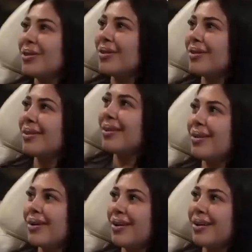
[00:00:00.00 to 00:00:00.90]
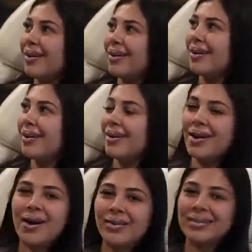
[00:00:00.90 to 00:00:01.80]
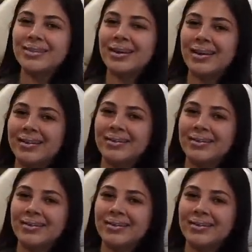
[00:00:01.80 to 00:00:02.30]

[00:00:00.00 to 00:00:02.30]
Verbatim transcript: don't let people record. Oh, that's okay.